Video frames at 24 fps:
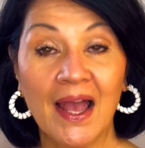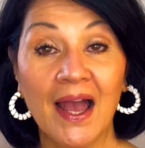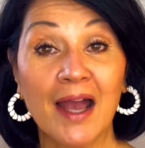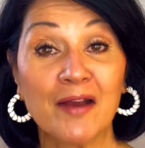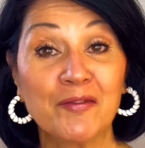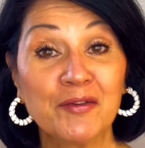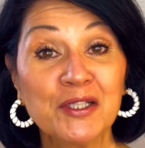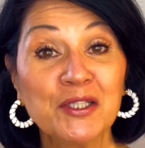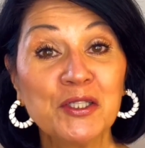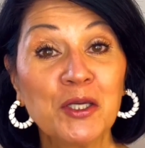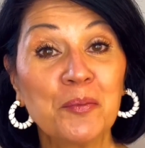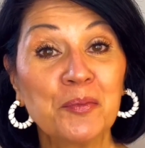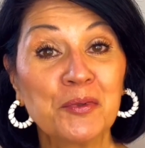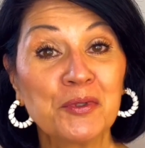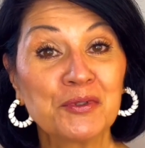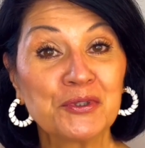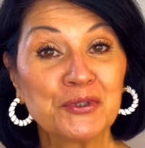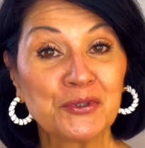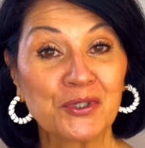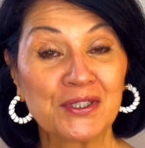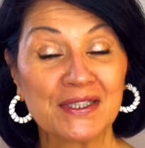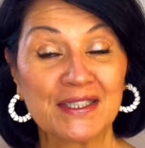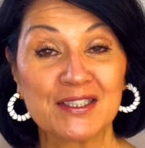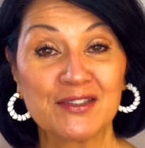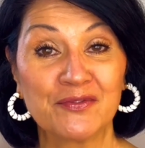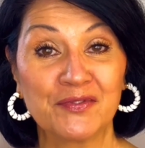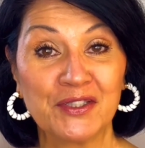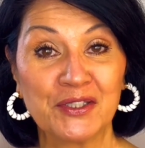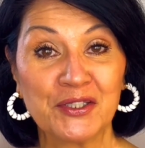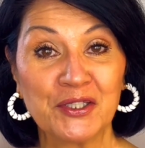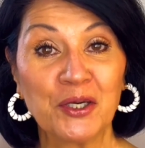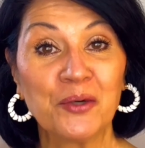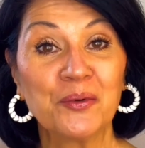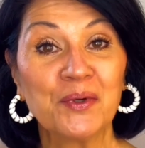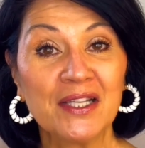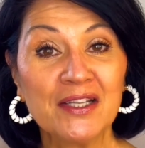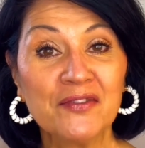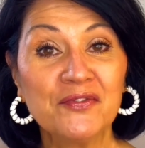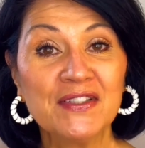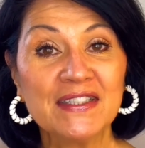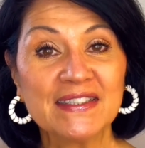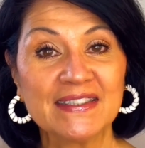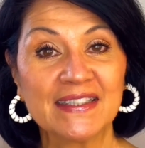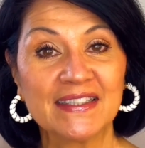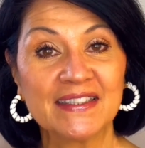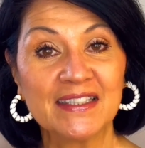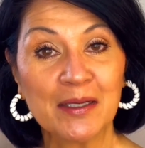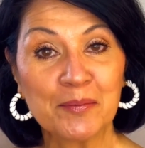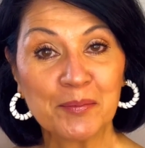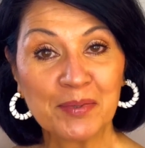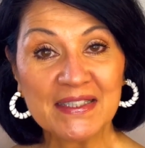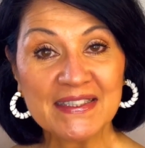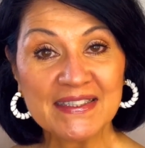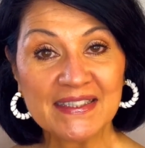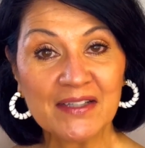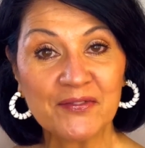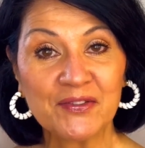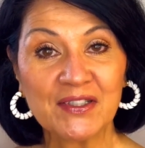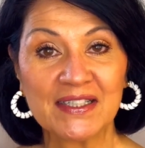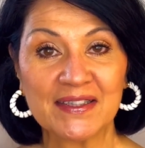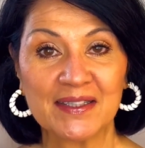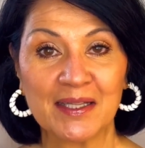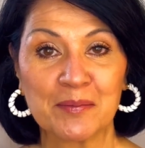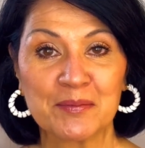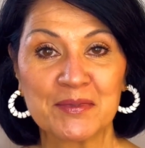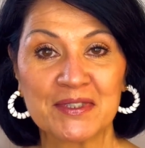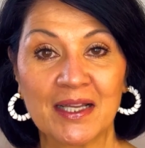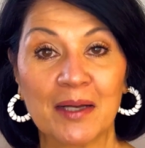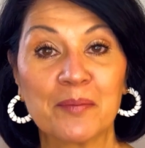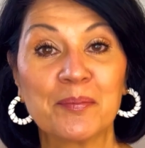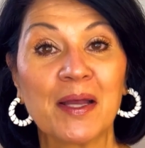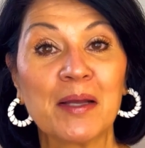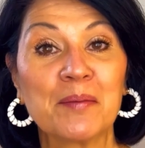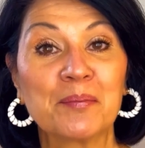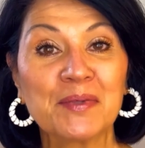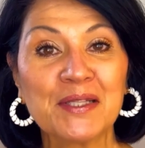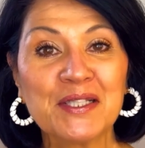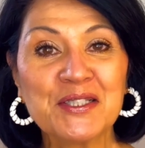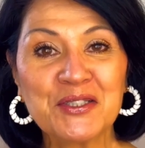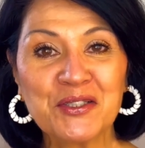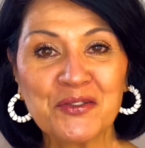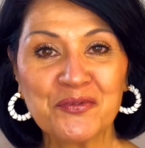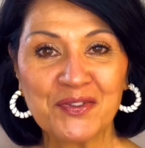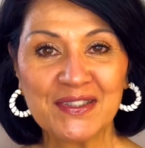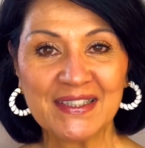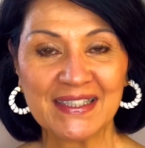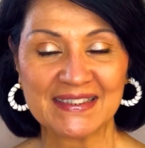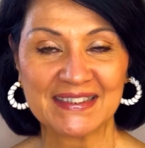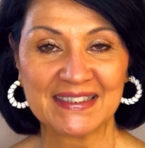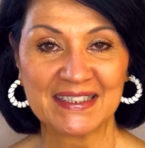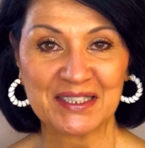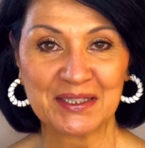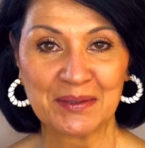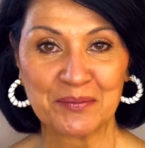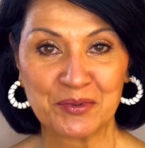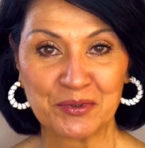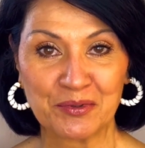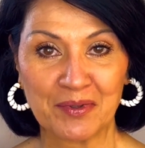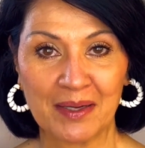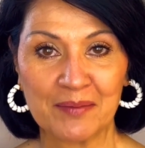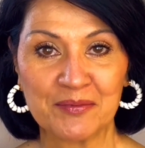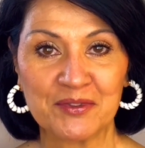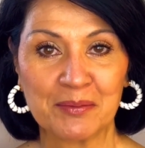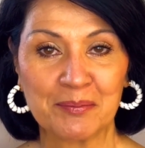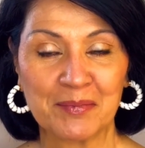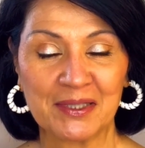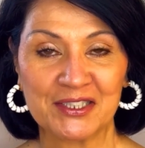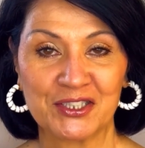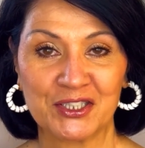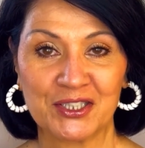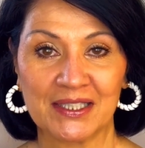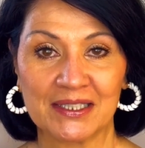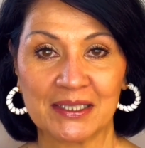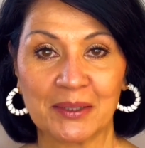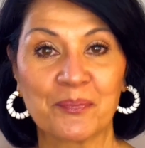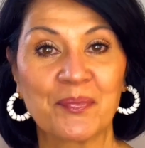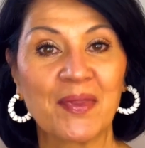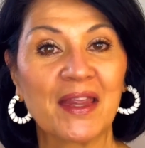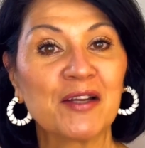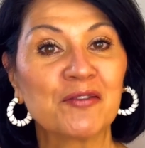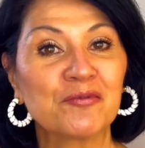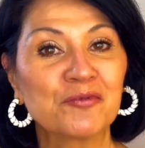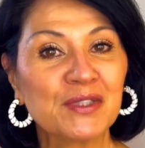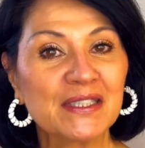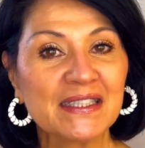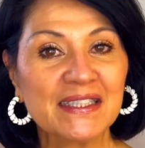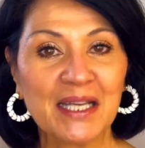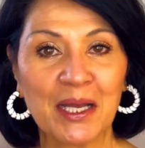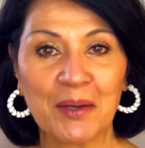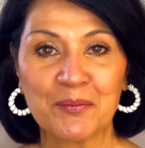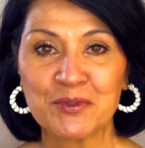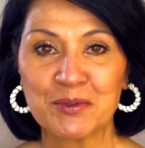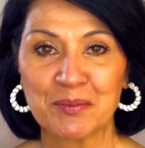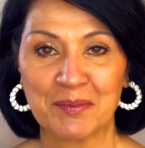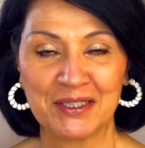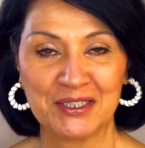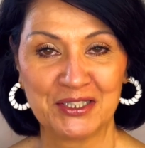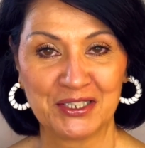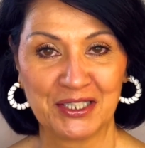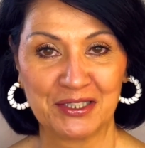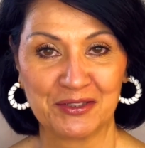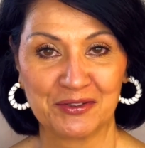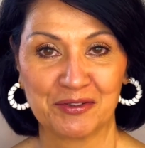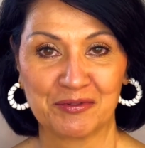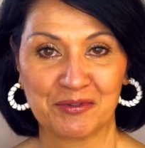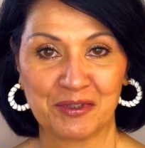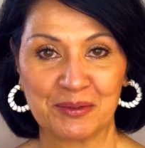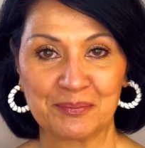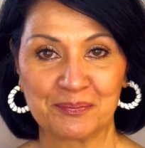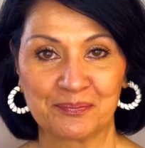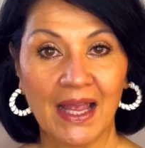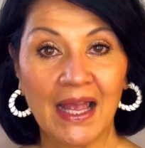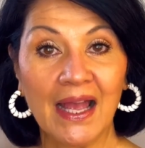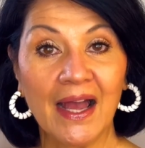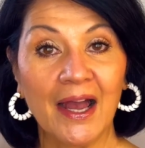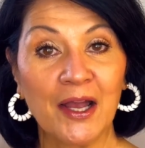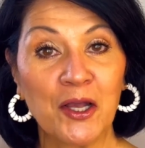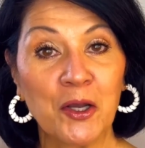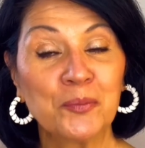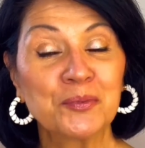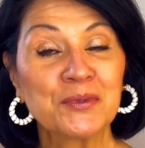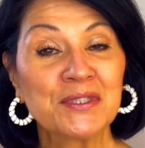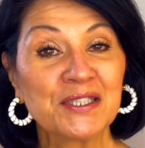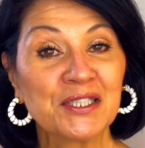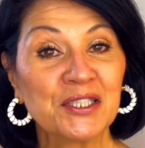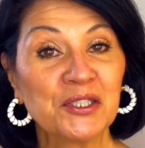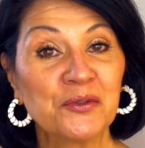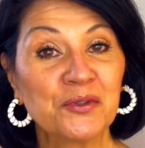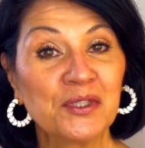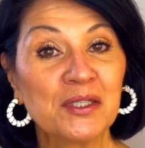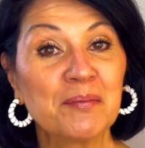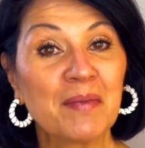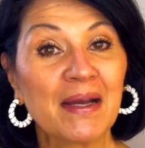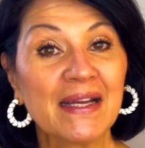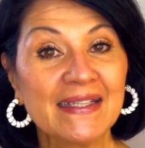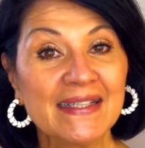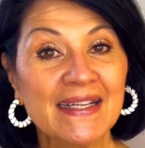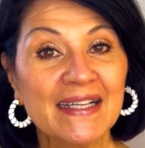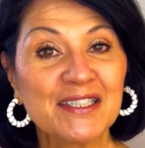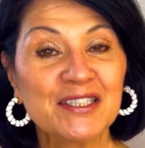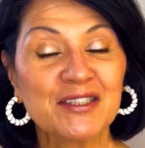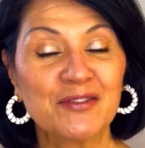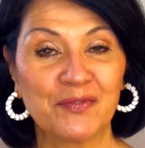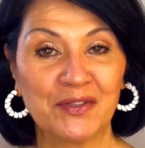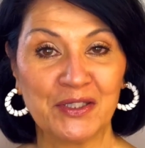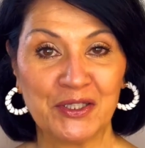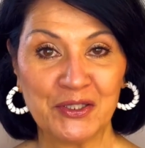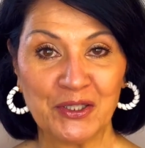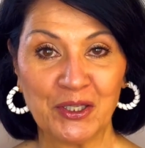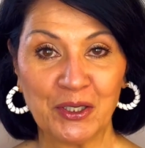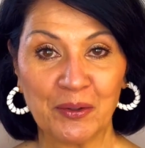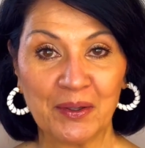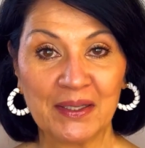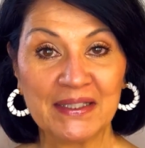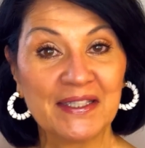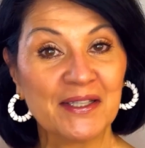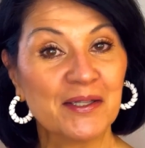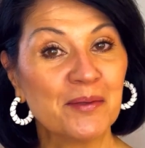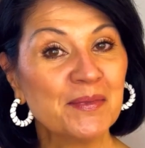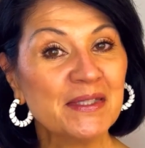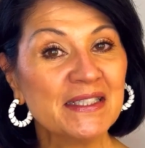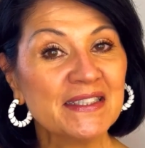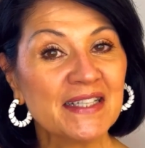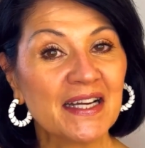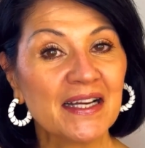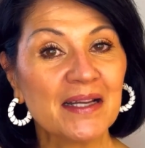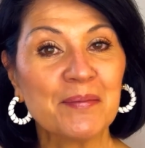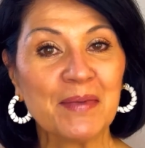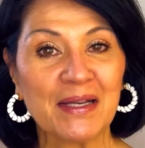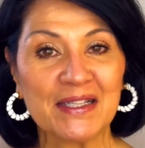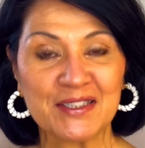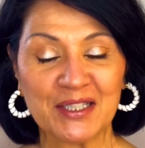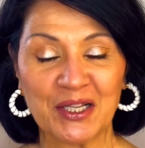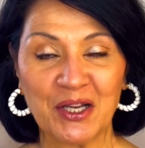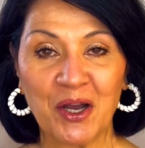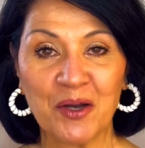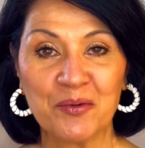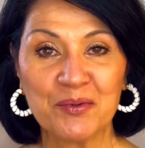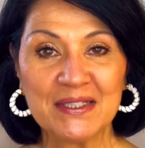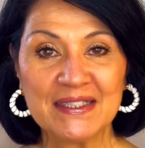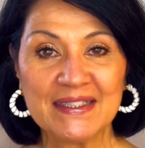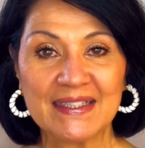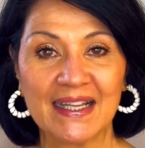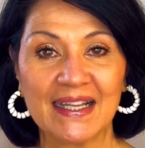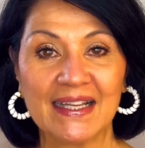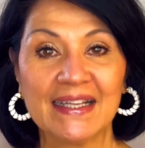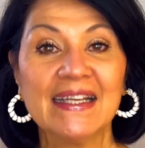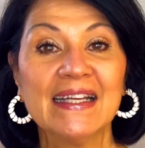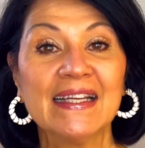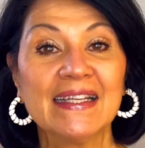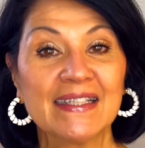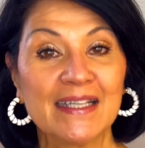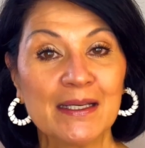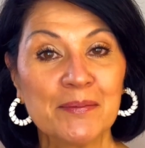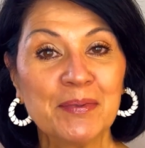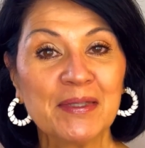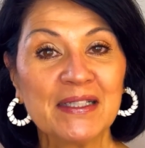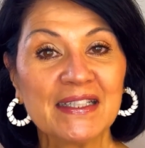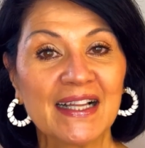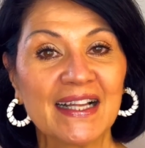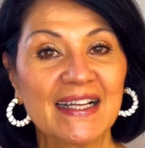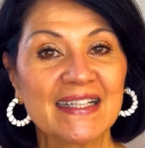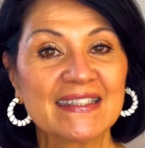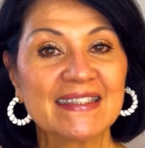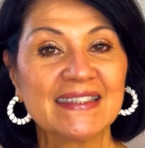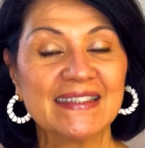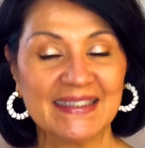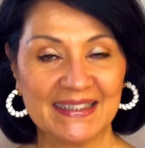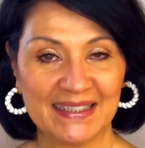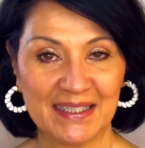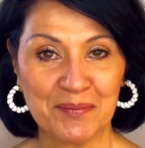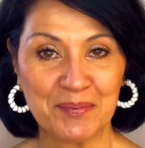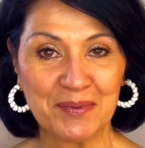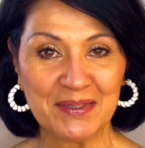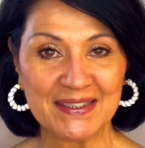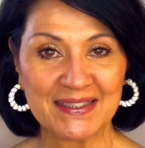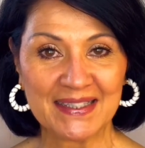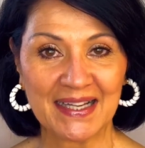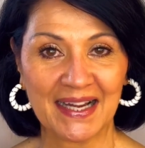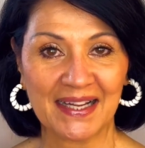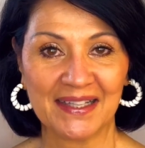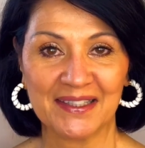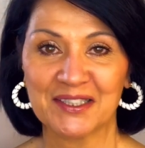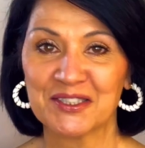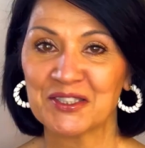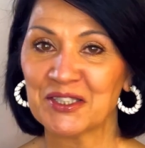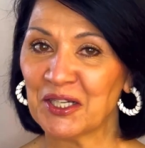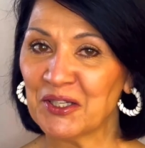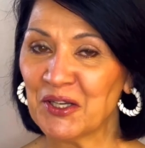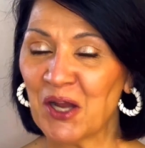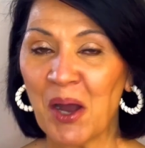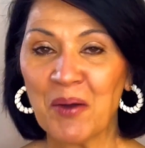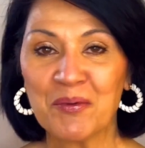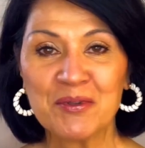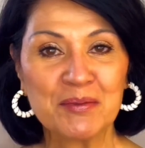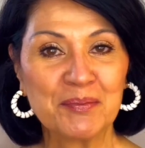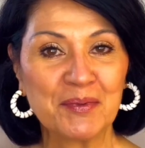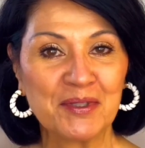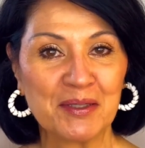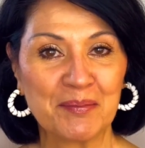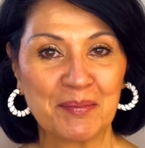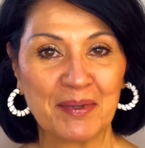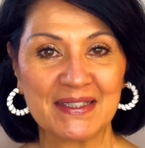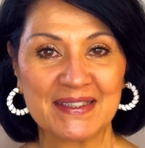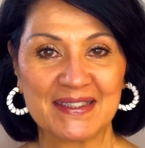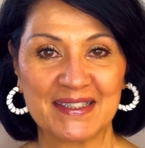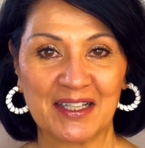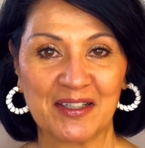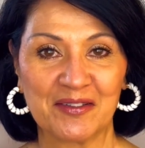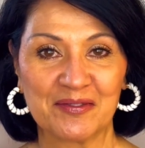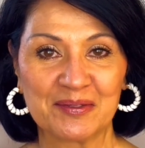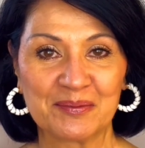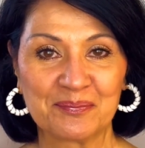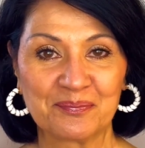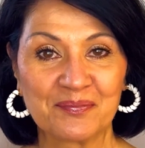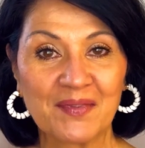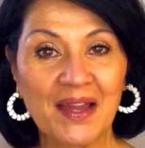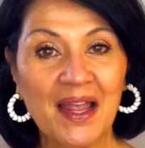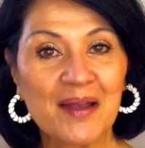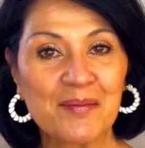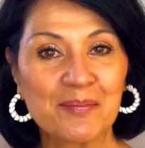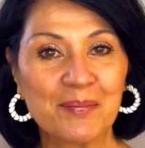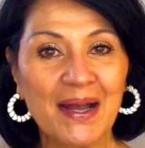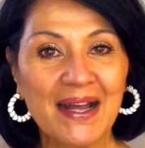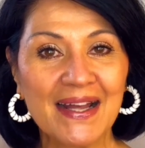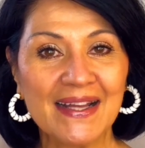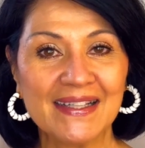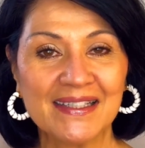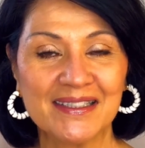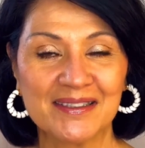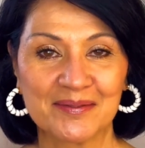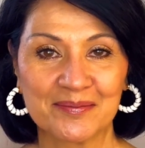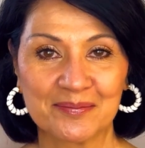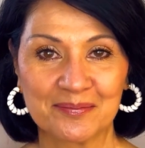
I really hope you enjoyed this video. If you did, please give it a thumbs up, and please don't forget to subscribe to my channel. It really helps my channel grow. I hope to see you in my next video, and in the meantime, as I always say, keep it classy, keep it stylish, and always be your best self. Bye!